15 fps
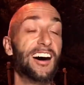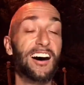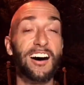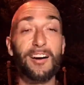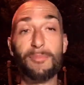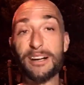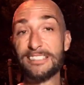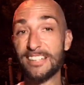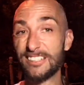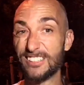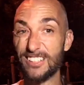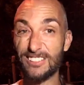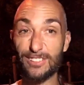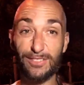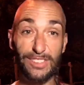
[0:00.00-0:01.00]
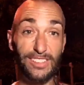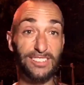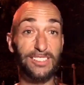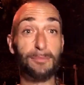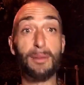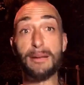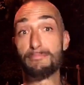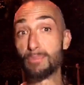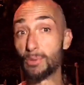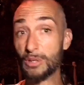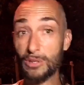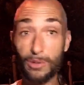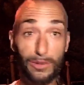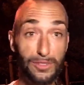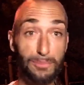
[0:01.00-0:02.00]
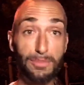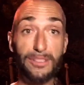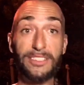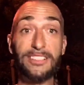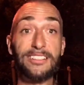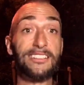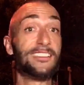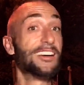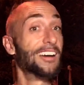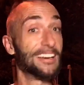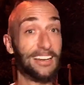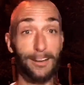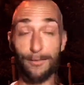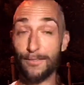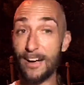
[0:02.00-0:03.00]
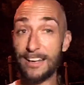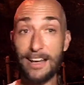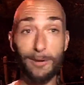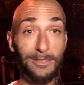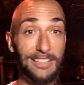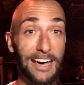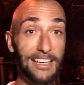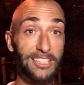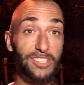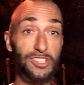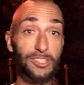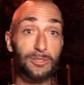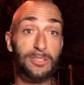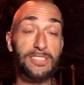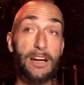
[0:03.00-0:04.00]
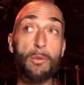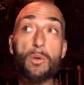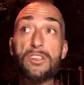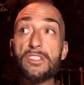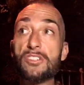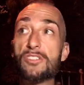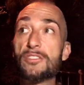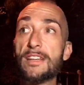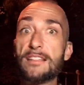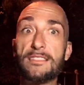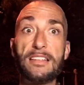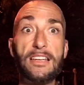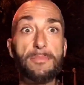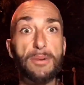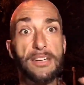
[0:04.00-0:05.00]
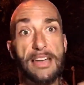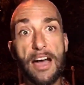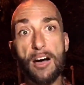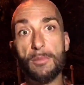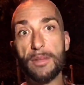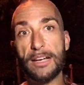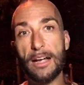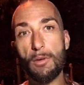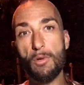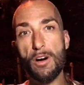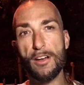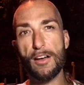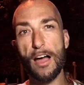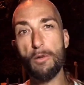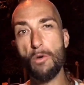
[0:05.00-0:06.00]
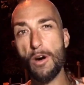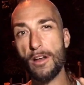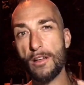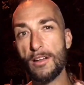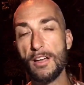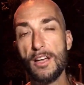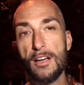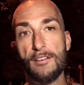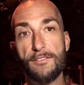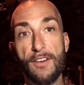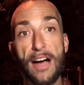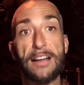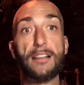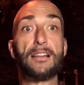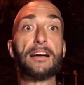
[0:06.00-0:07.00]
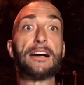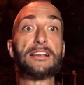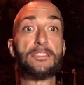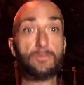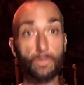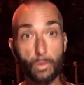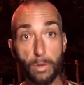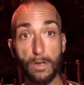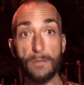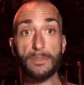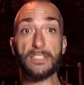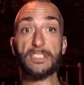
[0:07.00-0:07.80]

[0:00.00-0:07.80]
my digestive system, my booty hole's bleeding. Got to find out what that issue is. I was gonna do that today, but now I'm like, I wanna finalize where I'm gonna